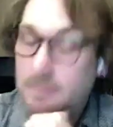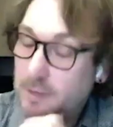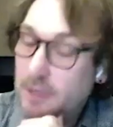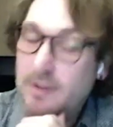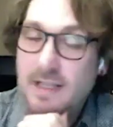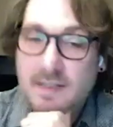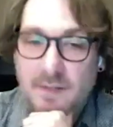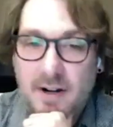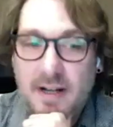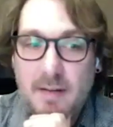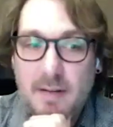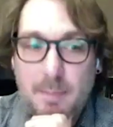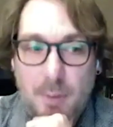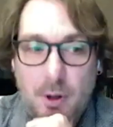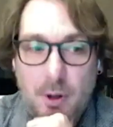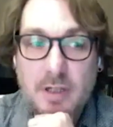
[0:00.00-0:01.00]
No, that's very
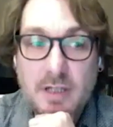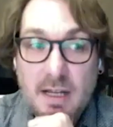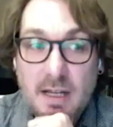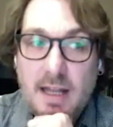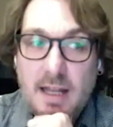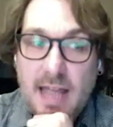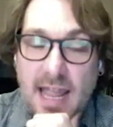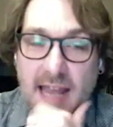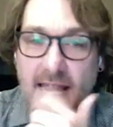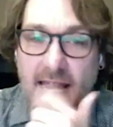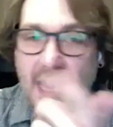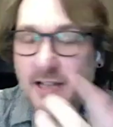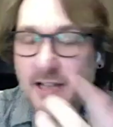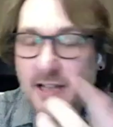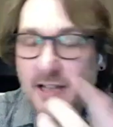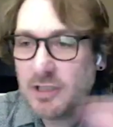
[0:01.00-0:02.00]
important.
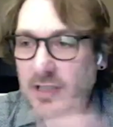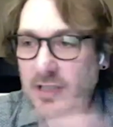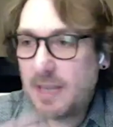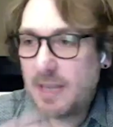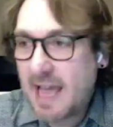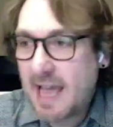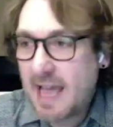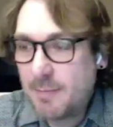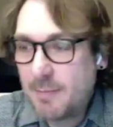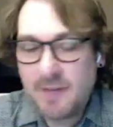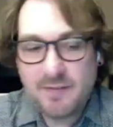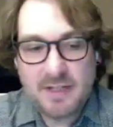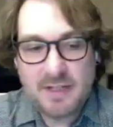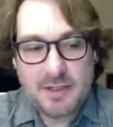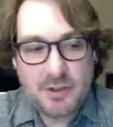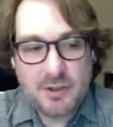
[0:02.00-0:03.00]
And just let me add
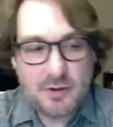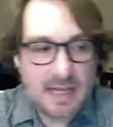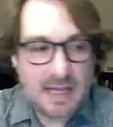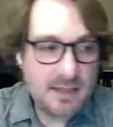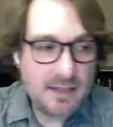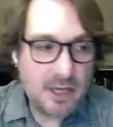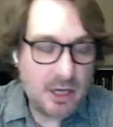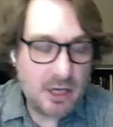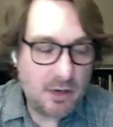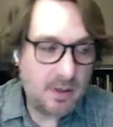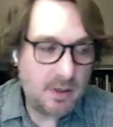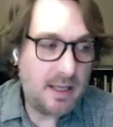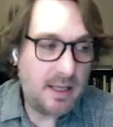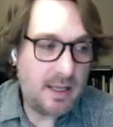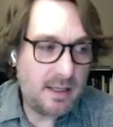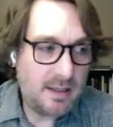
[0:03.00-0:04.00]
briefly to that,
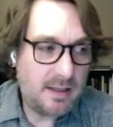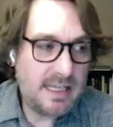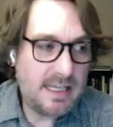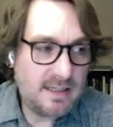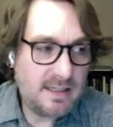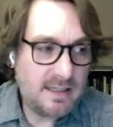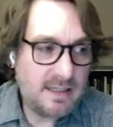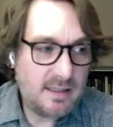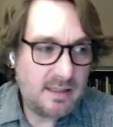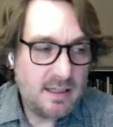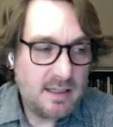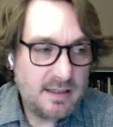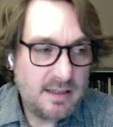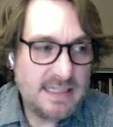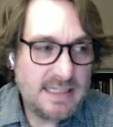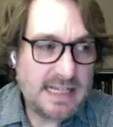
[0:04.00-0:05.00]
these
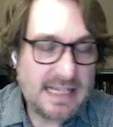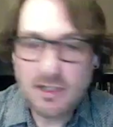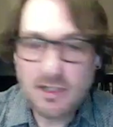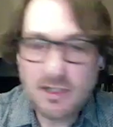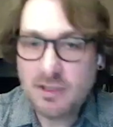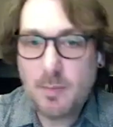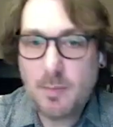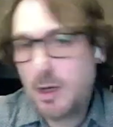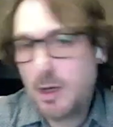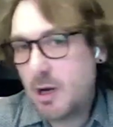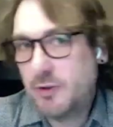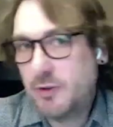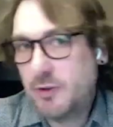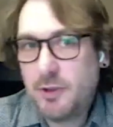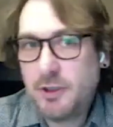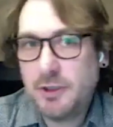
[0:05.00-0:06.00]
ideas are somewhat
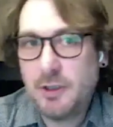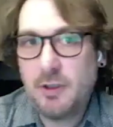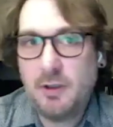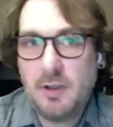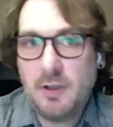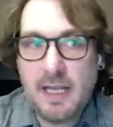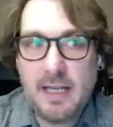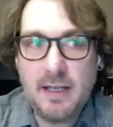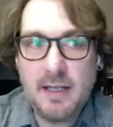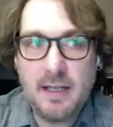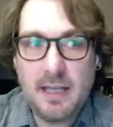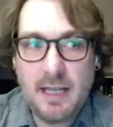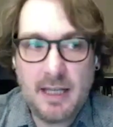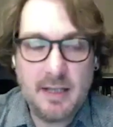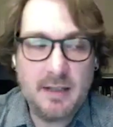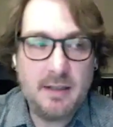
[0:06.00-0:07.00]
controversial
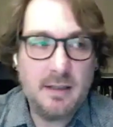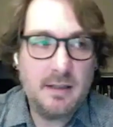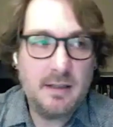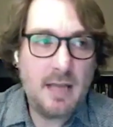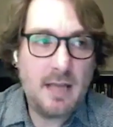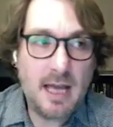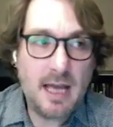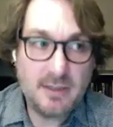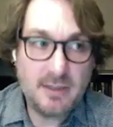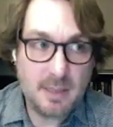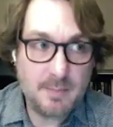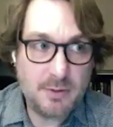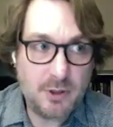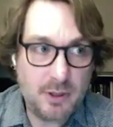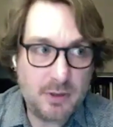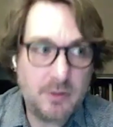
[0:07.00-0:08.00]
in
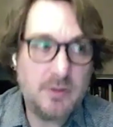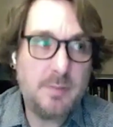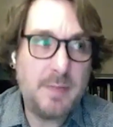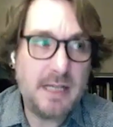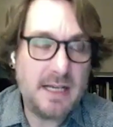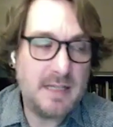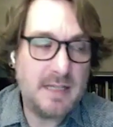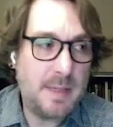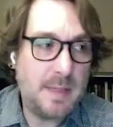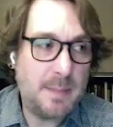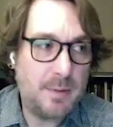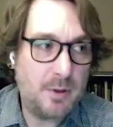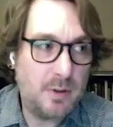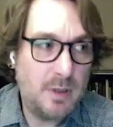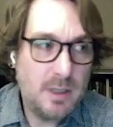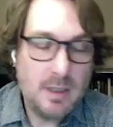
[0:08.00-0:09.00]
some circles, because
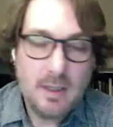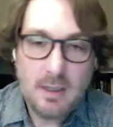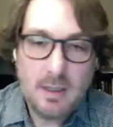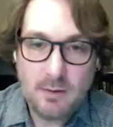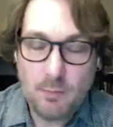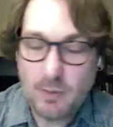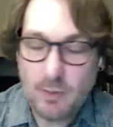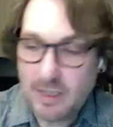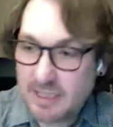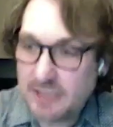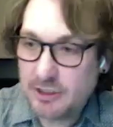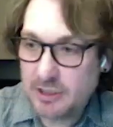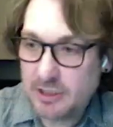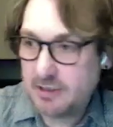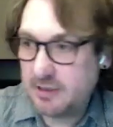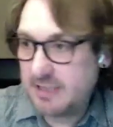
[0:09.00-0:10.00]
people really
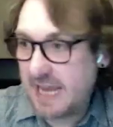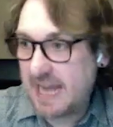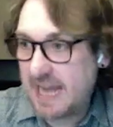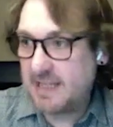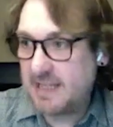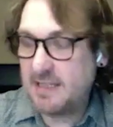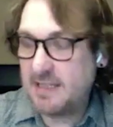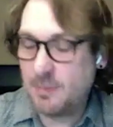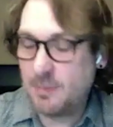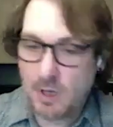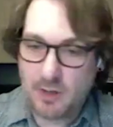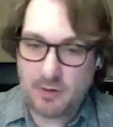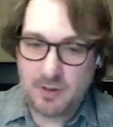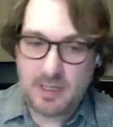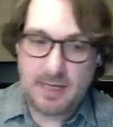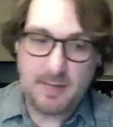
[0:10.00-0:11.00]
just take this,
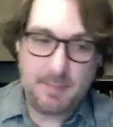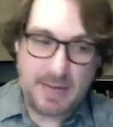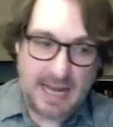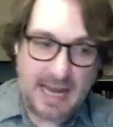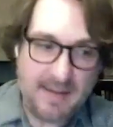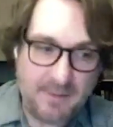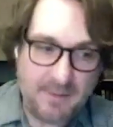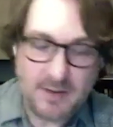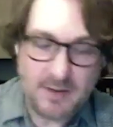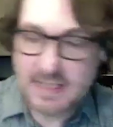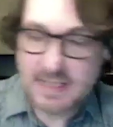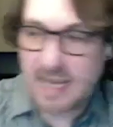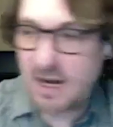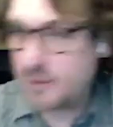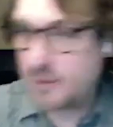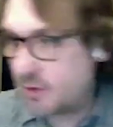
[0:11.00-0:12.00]
the behavior is
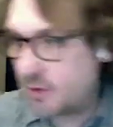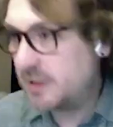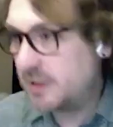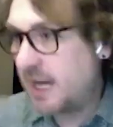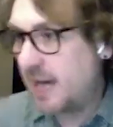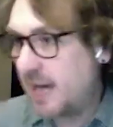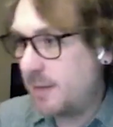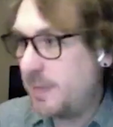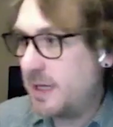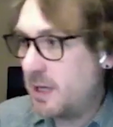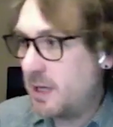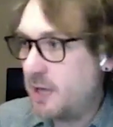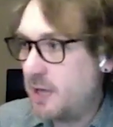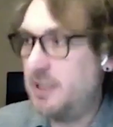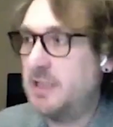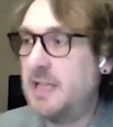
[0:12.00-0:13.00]
there, so it's got to be
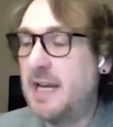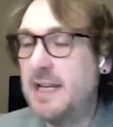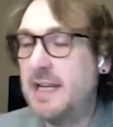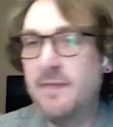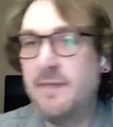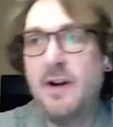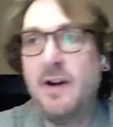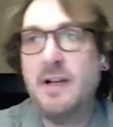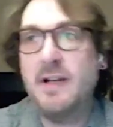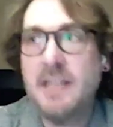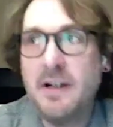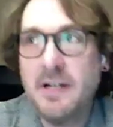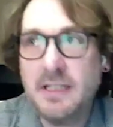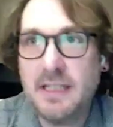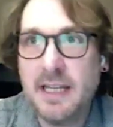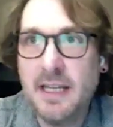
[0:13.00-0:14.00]
conscious idea very
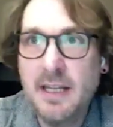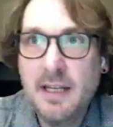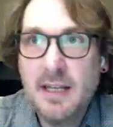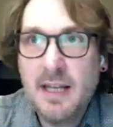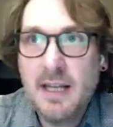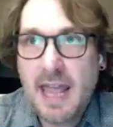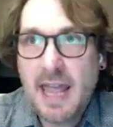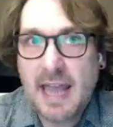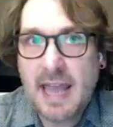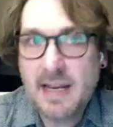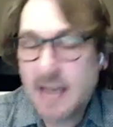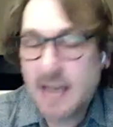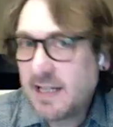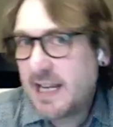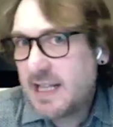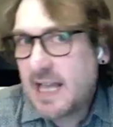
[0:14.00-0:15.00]
seriously. And
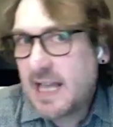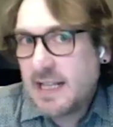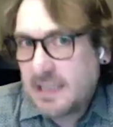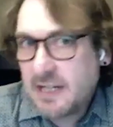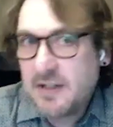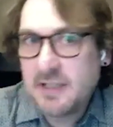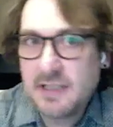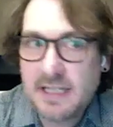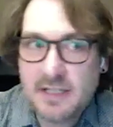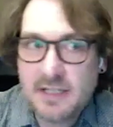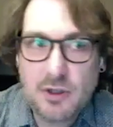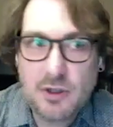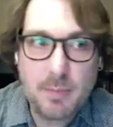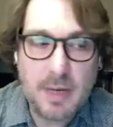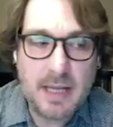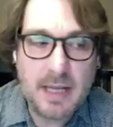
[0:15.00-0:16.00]
I take that seriously
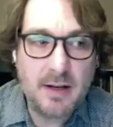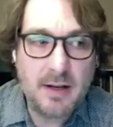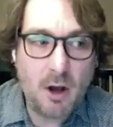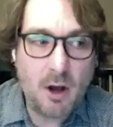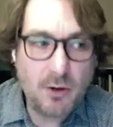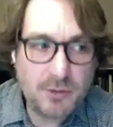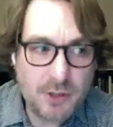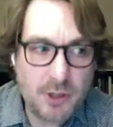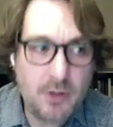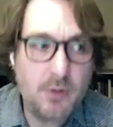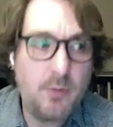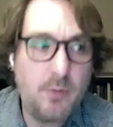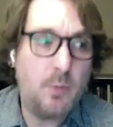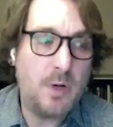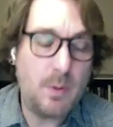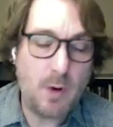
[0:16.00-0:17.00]
too, but
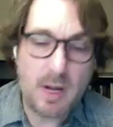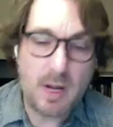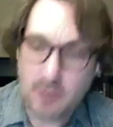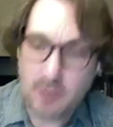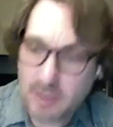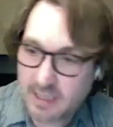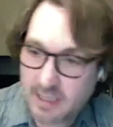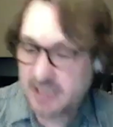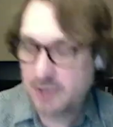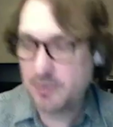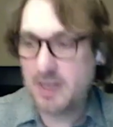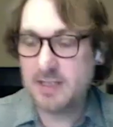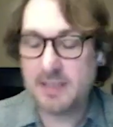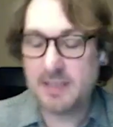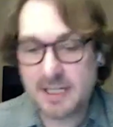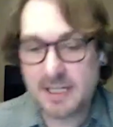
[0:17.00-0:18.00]
also we want to look at these
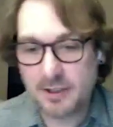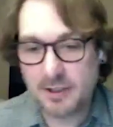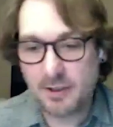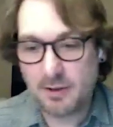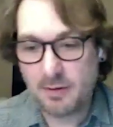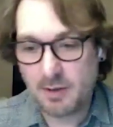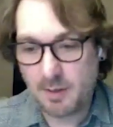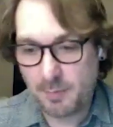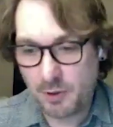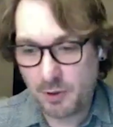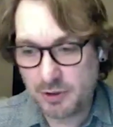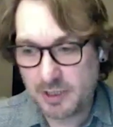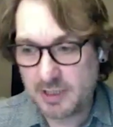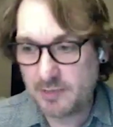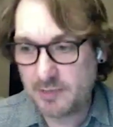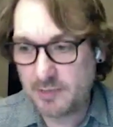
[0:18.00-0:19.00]
translational
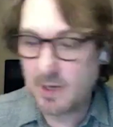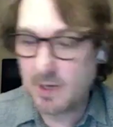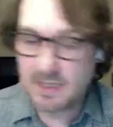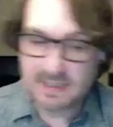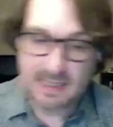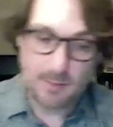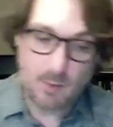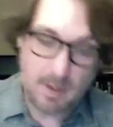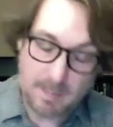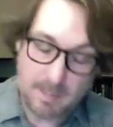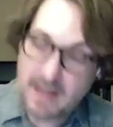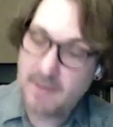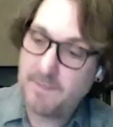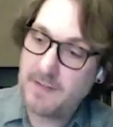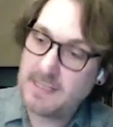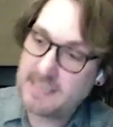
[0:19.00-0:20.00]
approaches. We want to see what
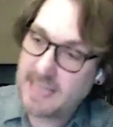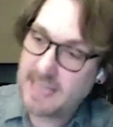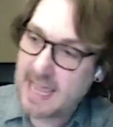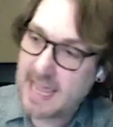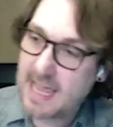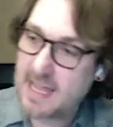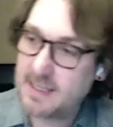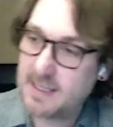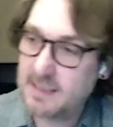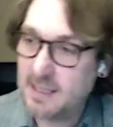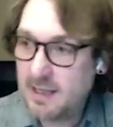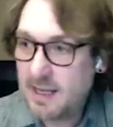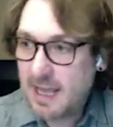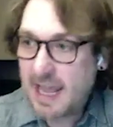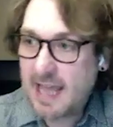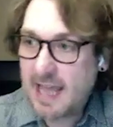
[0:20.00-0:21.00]
benefits it has.
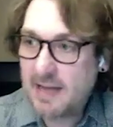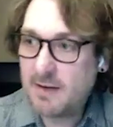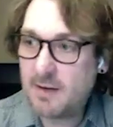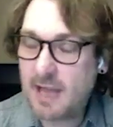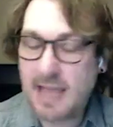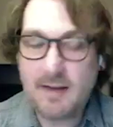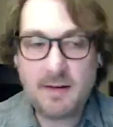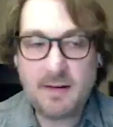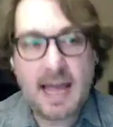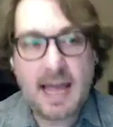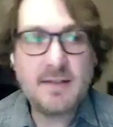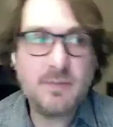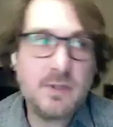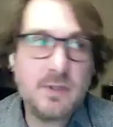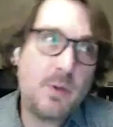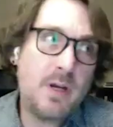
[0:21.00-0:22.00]
And
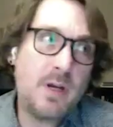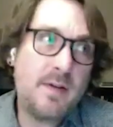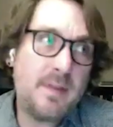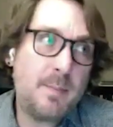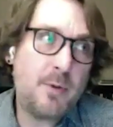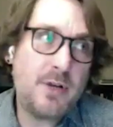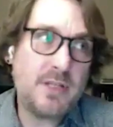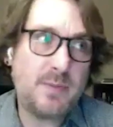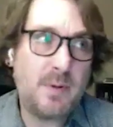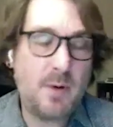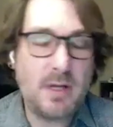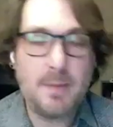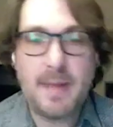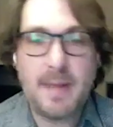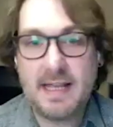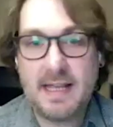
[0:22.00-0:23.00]
that was one of the points we
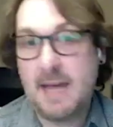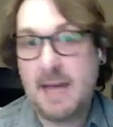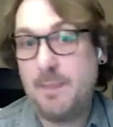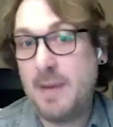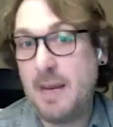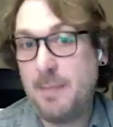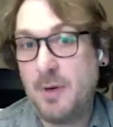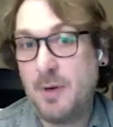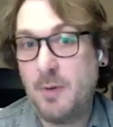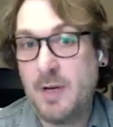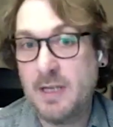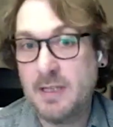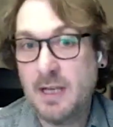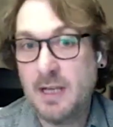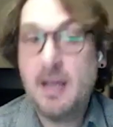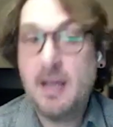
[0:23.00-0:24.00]
want to make in that paper,
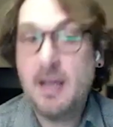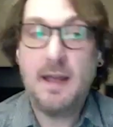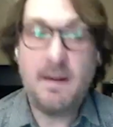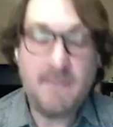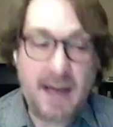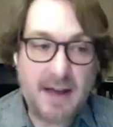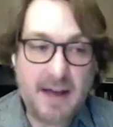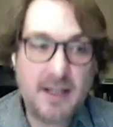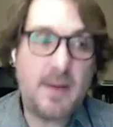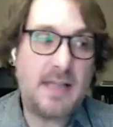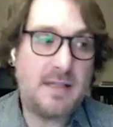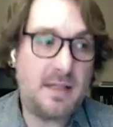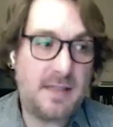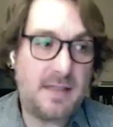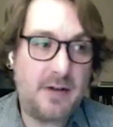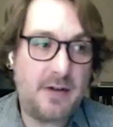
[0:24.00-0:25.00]
was
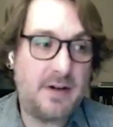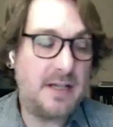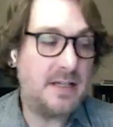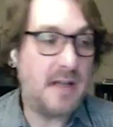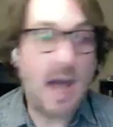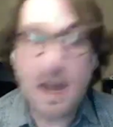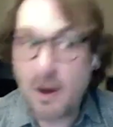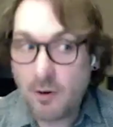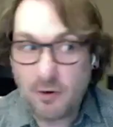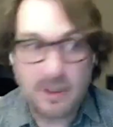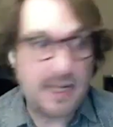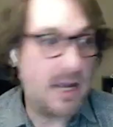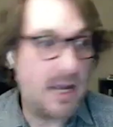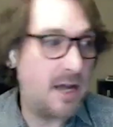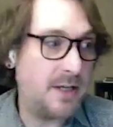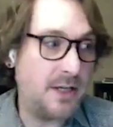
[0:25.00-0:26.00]
evaluate the theories not
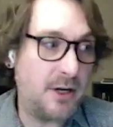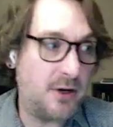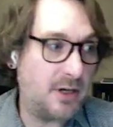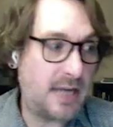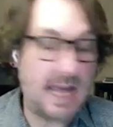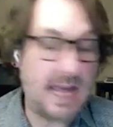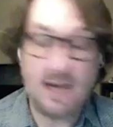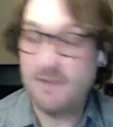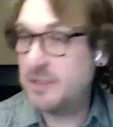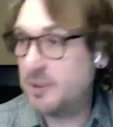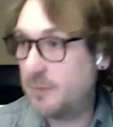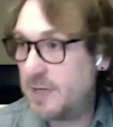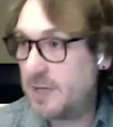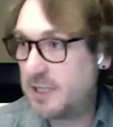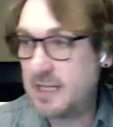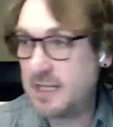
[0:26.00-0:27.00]
only on your kind of
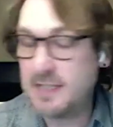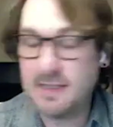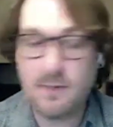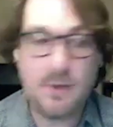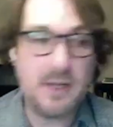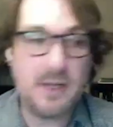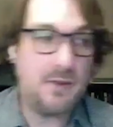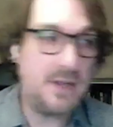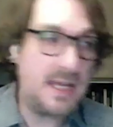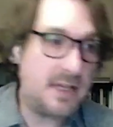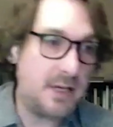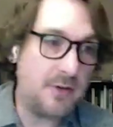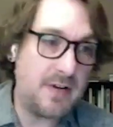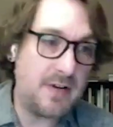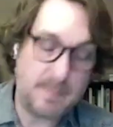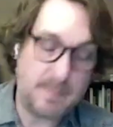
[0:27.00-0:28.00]
intuitions and what you think
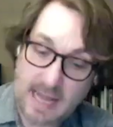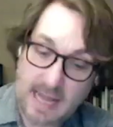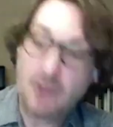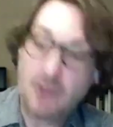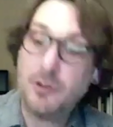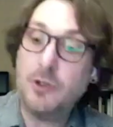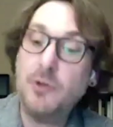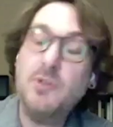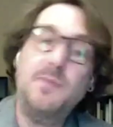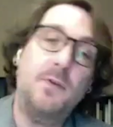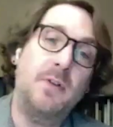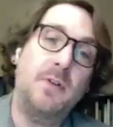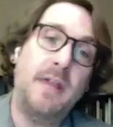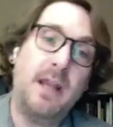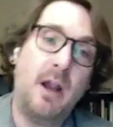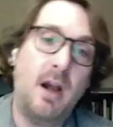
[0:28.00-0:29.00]
agrees, but how
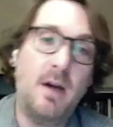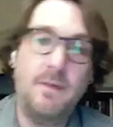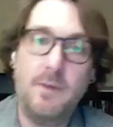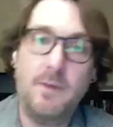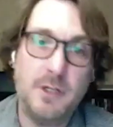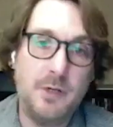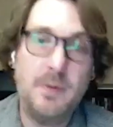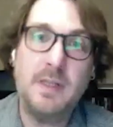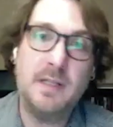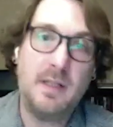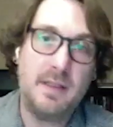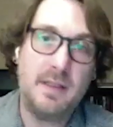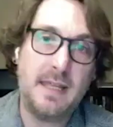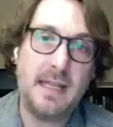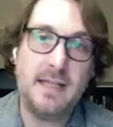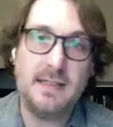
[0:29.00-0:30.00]
useful they are for doing the
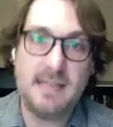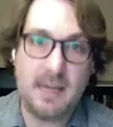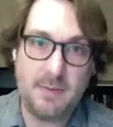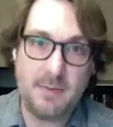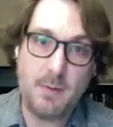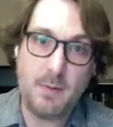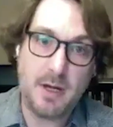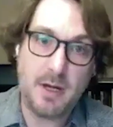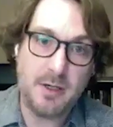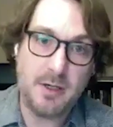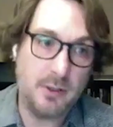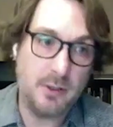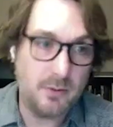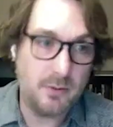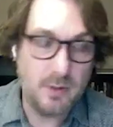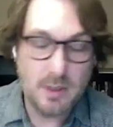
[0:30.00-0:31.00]
things that we want to
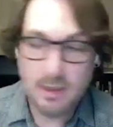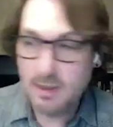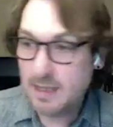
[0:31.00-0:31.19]
do.